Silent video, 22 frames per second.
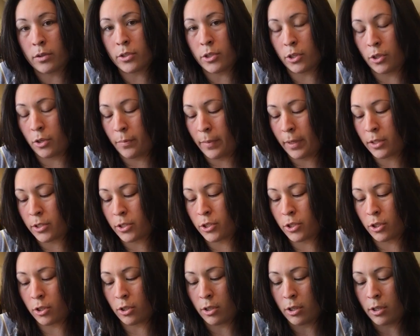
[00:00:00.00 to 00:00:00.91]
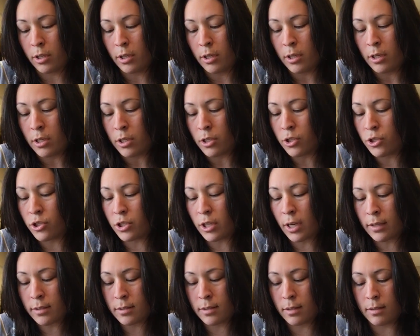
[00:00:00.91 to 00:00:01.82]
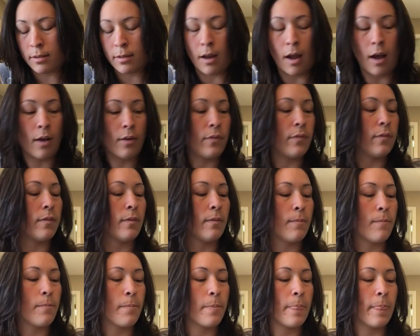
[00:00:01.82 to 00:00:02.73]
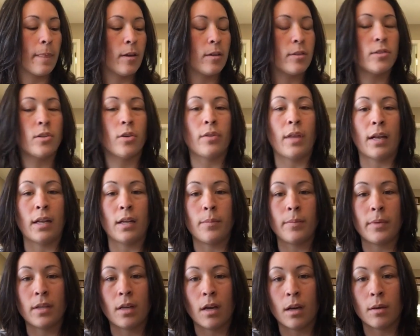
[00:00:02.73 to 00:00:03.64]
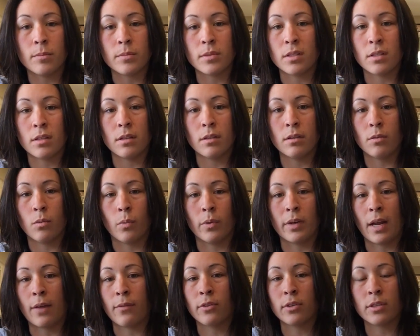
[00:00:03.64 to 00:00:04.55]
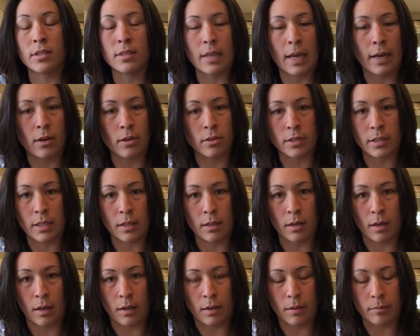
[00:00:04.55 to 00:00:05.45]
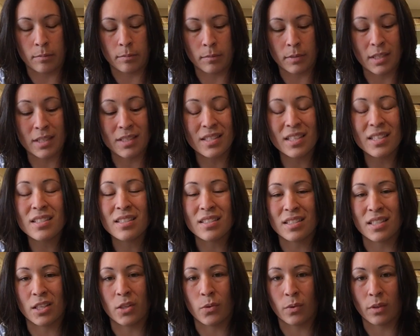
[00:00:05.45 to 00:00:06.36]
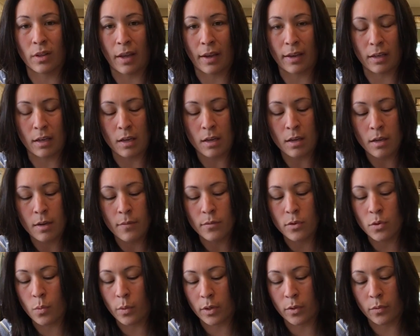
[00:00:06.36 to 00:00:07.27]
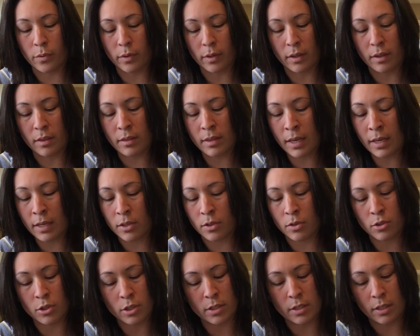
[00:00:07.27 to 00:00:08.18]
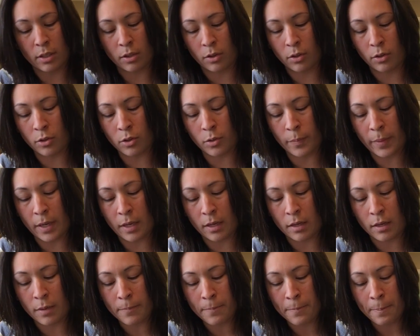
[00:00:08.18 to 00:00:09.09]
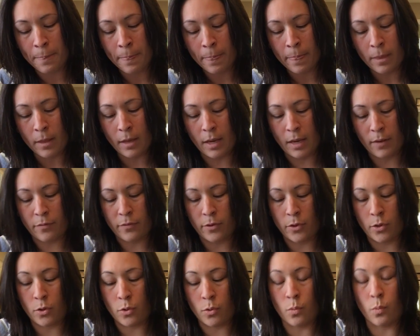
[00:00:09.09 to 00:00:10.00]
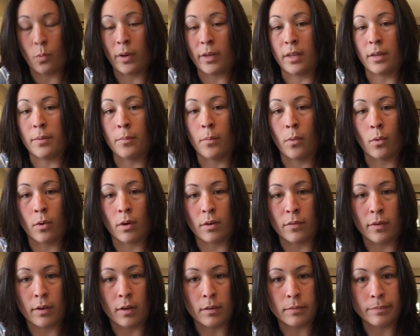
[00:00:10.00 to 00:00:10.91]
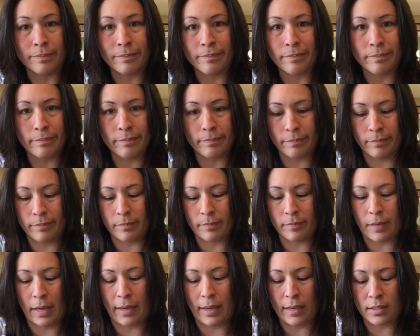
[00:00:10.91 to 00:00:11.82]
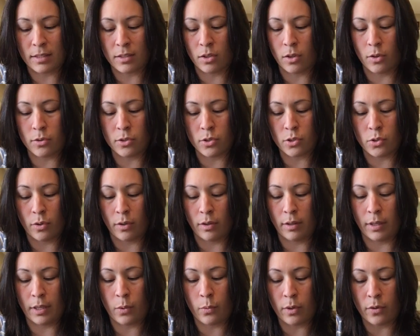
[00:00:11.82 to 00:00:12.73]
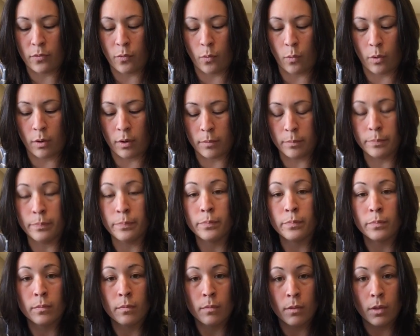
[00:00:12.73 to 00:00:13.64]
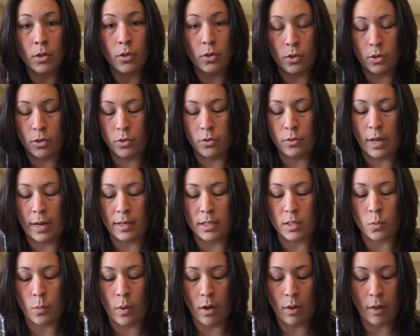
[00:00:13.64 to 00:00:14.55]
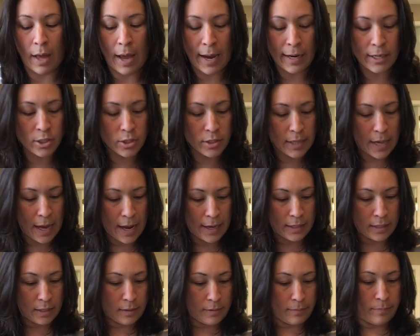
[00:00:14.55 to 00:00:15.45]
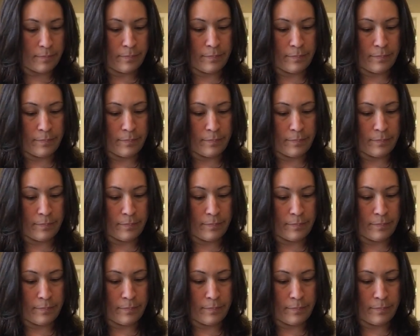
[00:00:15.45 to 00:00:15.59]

to your mixture just enough so that it becomes whatever desired consistency you would like. If you want it really thick, you just need a little bit. If you want it more of a, I guess, closer to a liquid form, you can do that as well. I just added,